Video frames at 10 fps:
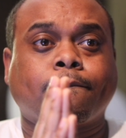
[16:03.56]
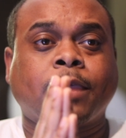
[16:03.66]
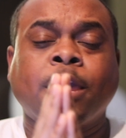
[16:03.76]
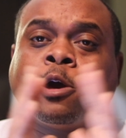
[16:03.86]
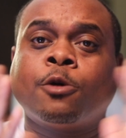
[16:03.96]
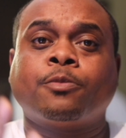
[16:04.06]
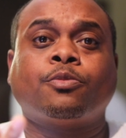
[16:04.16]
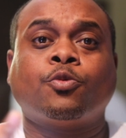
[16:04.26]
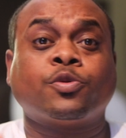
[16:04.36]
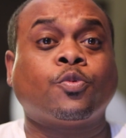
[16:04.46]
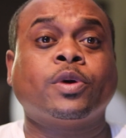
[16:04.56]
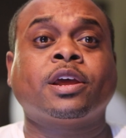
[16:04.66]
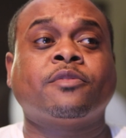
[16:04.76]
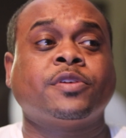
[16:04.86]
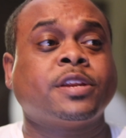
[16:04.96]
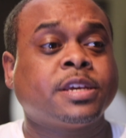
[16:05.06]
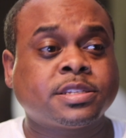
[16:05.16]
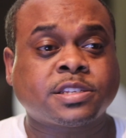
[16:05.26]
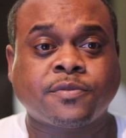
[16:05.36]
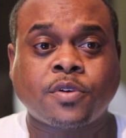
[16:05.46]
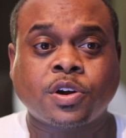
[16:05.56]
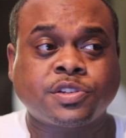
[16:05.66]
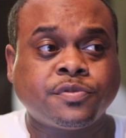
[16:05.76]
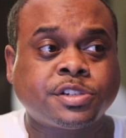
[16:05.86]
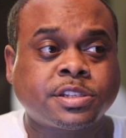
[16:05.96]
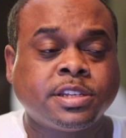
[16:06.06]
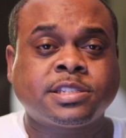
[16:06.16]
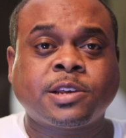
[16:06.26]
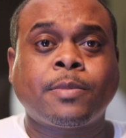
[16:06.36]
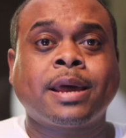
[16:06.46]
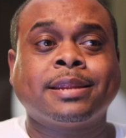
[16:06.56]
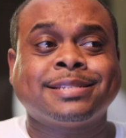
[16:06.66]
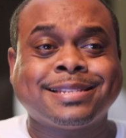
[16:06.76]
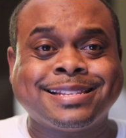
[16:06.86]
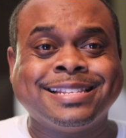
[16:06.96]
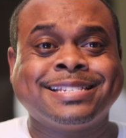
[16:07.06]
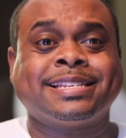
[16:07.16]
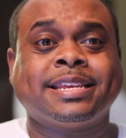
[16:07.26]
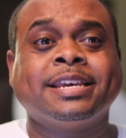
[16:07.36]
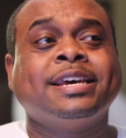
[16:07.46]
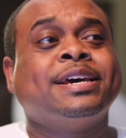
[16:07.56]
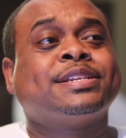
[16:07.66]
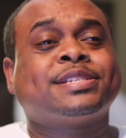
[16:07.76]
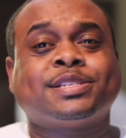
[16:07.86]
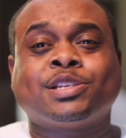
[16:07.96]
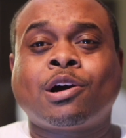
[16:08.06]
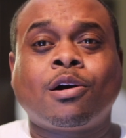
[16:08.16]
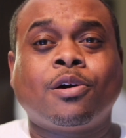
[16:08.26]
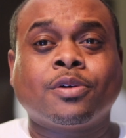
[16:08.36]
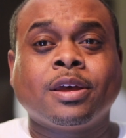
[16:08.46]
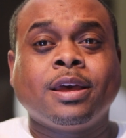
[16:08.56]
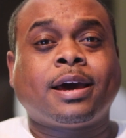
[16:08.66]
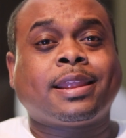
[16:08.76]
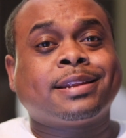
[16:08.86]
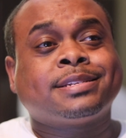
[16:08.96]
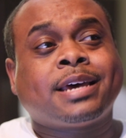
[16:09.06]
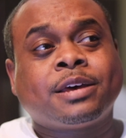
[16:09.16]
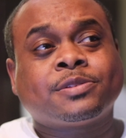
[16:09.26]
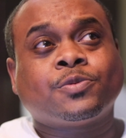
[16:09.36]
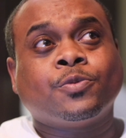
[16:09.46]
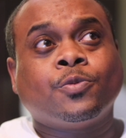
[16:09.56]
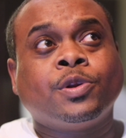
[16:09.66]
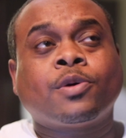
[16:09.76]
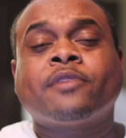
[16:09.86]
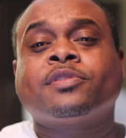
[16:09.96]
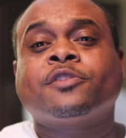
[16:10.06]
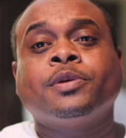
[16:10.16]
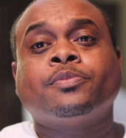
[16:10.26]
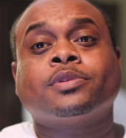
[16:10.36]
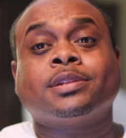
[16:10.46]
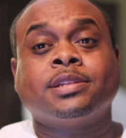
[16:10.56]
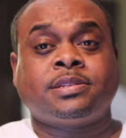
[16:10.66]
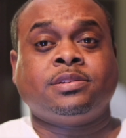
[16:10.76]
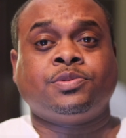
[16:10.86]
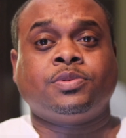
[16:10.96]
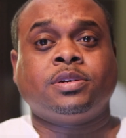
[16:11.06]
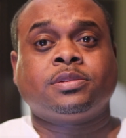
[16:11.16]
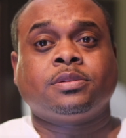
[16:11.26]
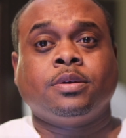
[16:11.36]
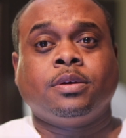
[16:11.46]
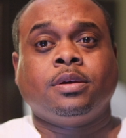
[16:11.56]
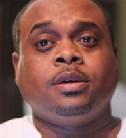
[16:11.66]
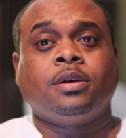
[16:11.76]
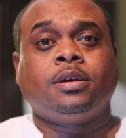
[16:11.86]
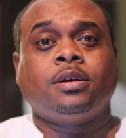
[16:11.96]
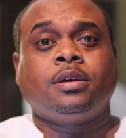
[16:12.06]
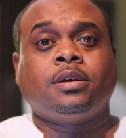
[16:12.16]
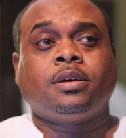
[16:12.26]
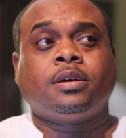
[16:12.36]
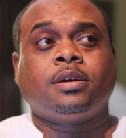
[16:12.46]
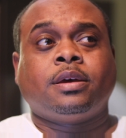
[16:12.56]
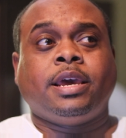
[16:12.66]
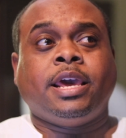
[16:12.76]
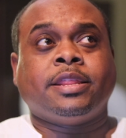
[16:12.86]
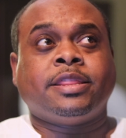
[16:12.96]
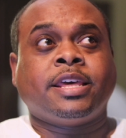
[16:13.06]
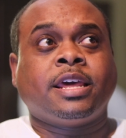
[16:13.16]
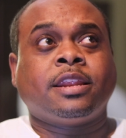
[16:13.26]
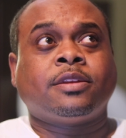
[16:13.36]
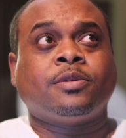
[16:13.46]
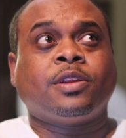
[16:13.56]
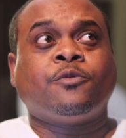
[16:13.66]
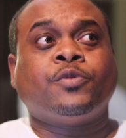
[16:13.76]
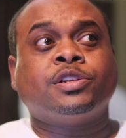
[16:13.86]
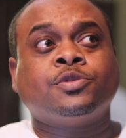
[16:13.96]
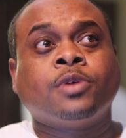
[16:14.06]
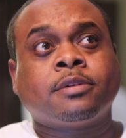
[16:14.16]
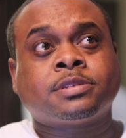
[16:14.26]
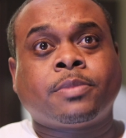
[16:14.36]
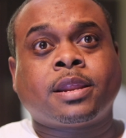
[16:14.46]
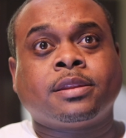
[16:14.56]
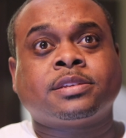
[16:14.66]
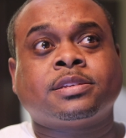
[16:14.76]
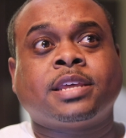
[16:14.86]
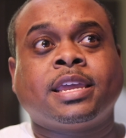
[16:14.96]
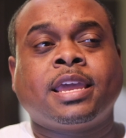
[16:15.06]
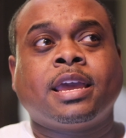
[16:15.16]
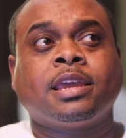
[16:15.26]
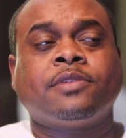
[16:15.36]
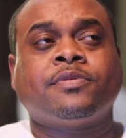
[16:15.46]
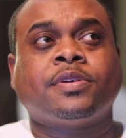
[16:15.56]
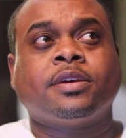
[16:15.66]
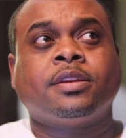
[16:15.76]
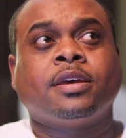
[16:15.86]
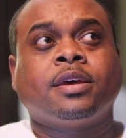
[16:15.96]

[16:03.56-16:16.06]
help with whatever it is, as far as you just need somebody to listen, to talk. A lot of times we don't have enough people to listen to us. And then if we do have somebody listen, they can't give in